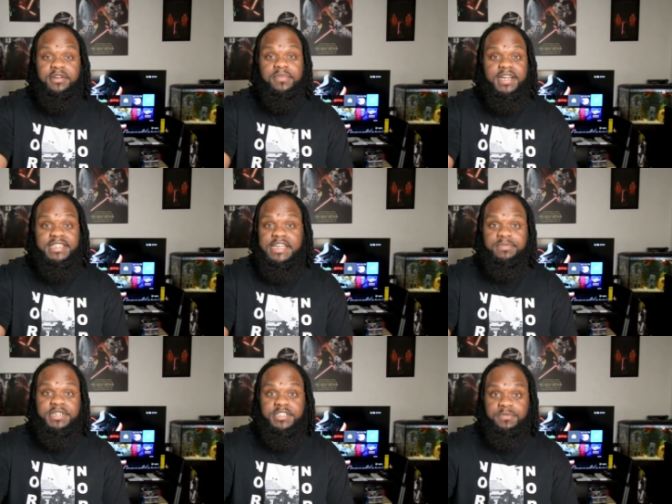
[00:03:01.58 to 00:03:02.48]
everybody can take
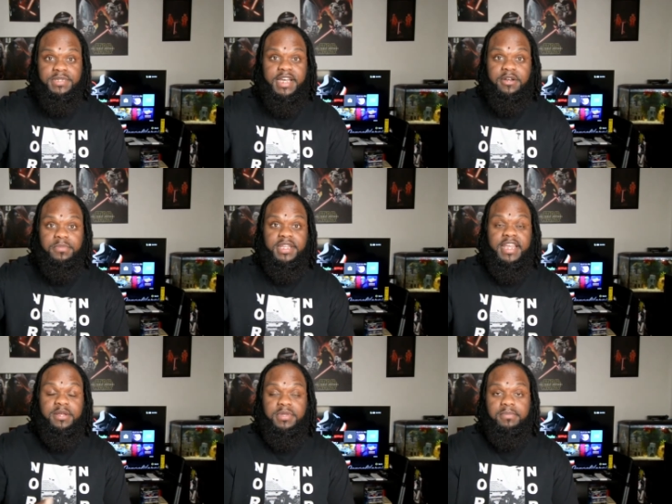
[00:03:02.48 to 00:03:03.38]
pictures, but that don't mean they
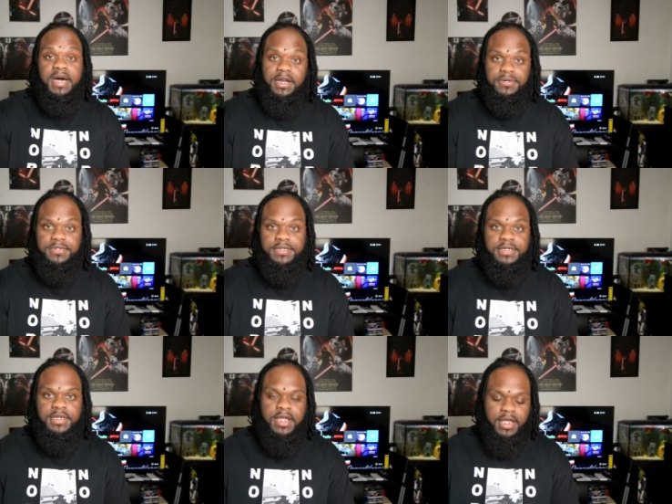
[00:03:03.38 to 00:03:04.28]
can be a model.
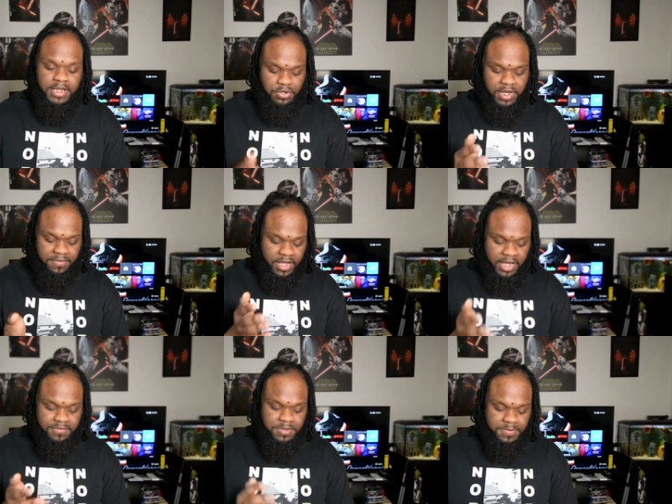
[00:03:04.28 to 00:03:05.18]
You have to
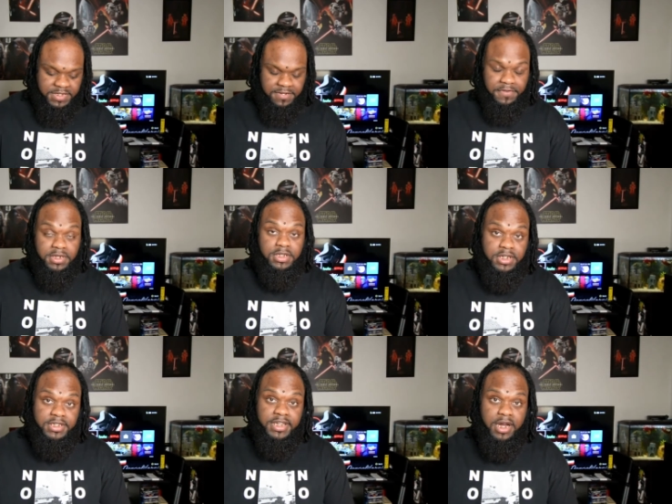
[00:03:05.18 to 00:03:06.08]
have a specific
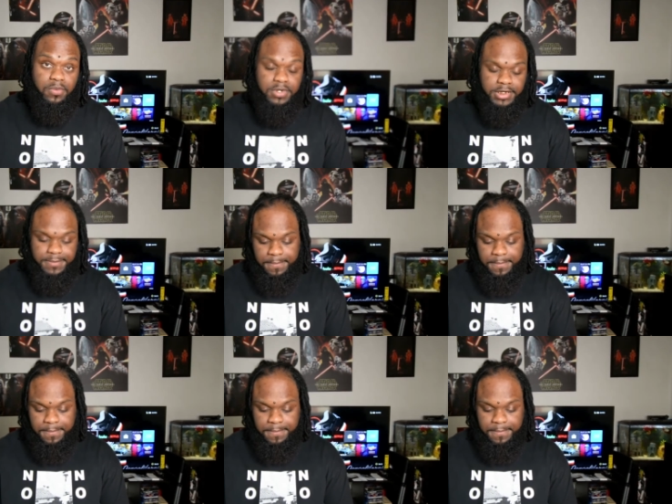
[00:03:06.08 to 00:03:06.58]
look that I want.